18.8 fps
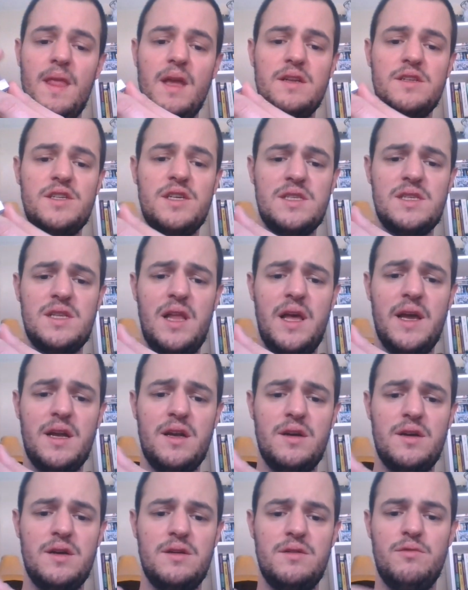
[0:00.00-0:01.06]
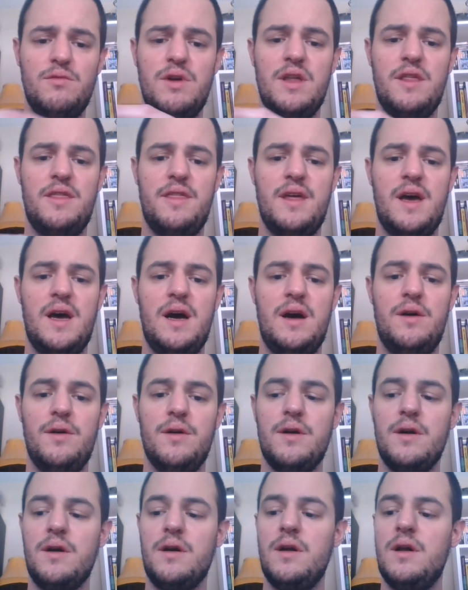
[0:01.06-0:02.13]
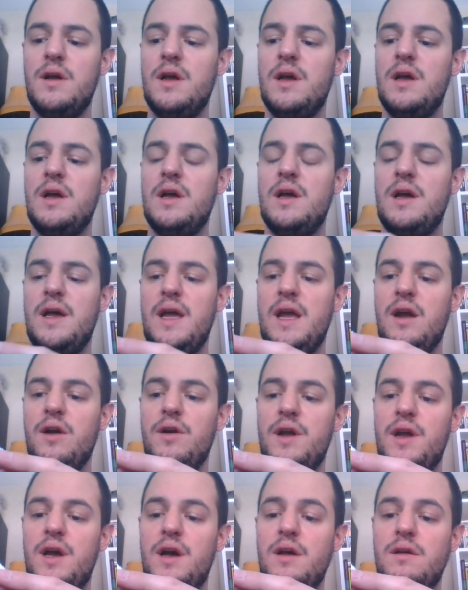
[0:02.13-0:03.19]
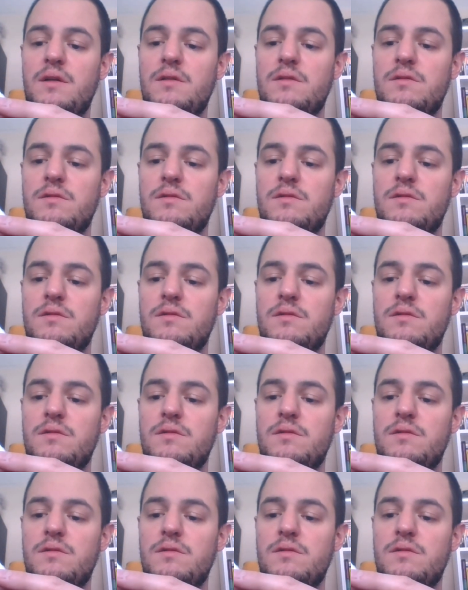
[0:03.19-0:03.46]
Just like with our area,